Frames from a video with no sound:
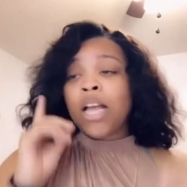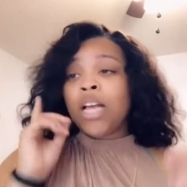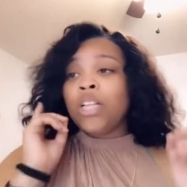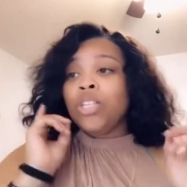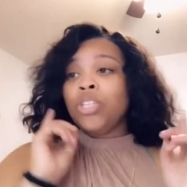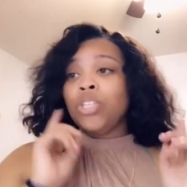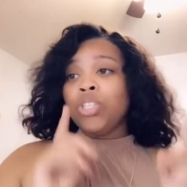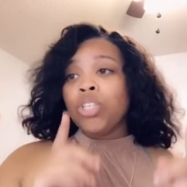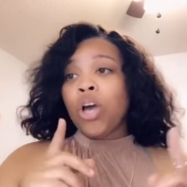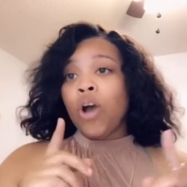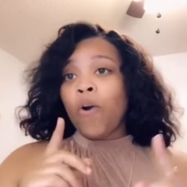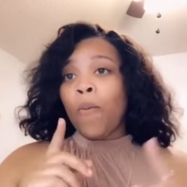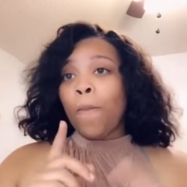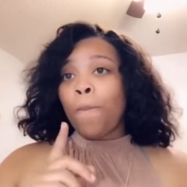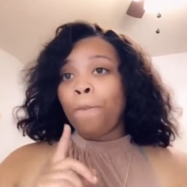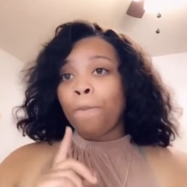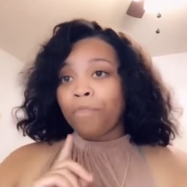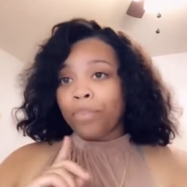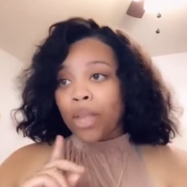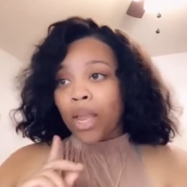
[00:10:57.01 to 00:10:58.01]
So
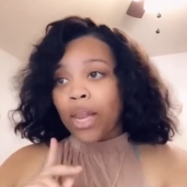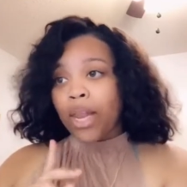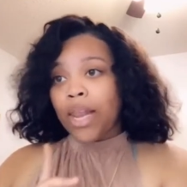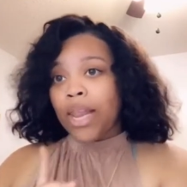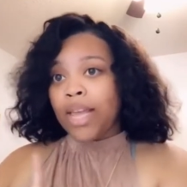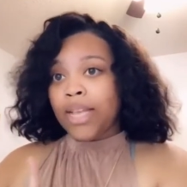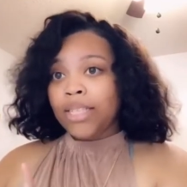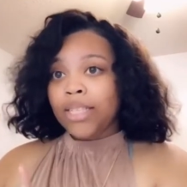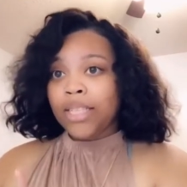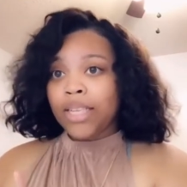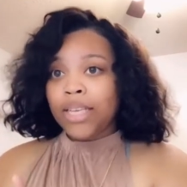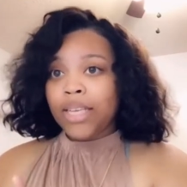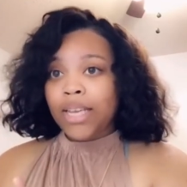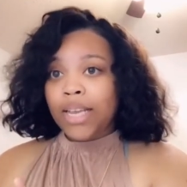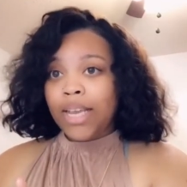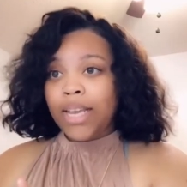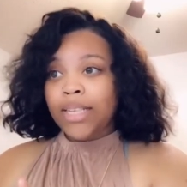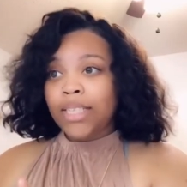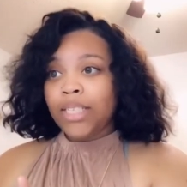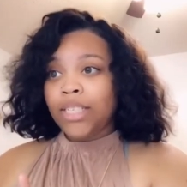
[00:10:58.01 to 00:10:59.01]
let's
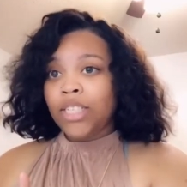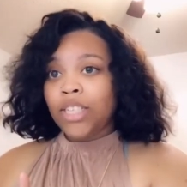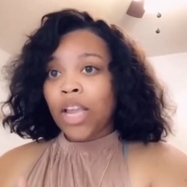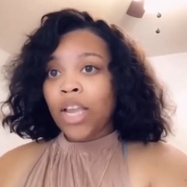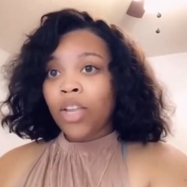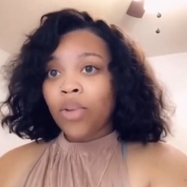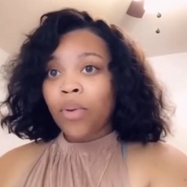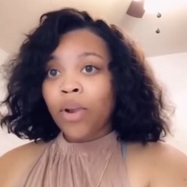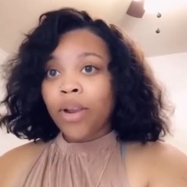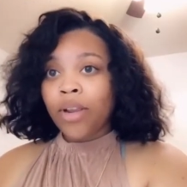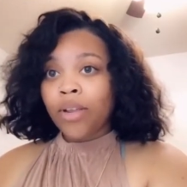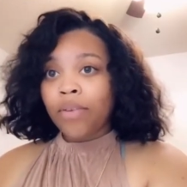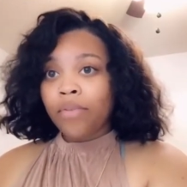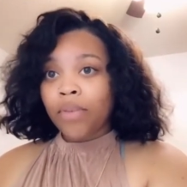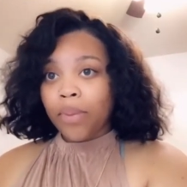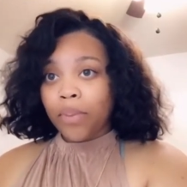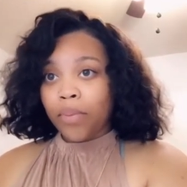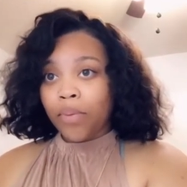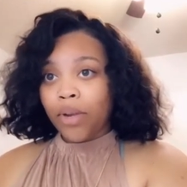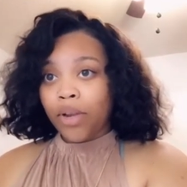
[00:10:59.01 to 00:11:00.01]
get January and
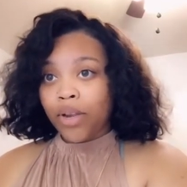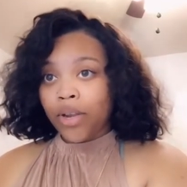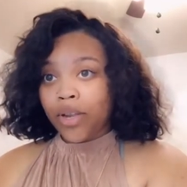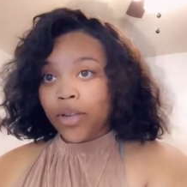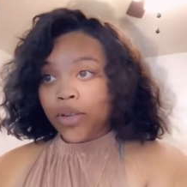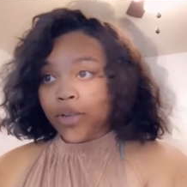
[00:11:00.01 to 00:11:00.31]
February.